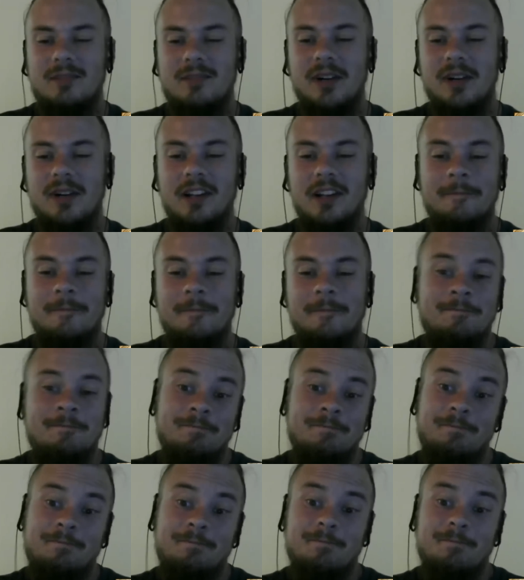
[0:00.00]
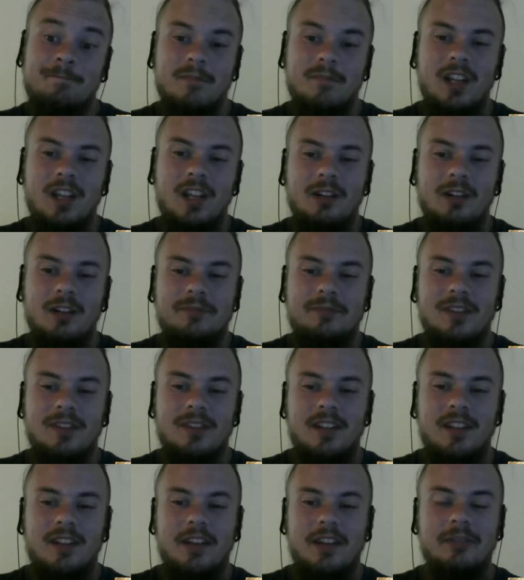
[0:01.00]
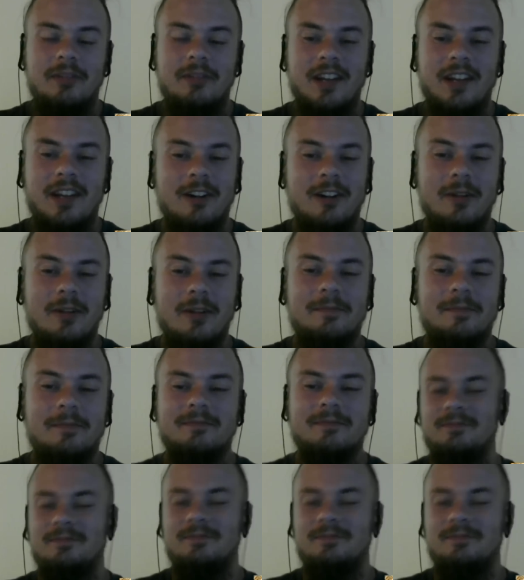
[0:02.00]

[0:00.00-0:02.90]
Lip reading: But you know, if we can hope.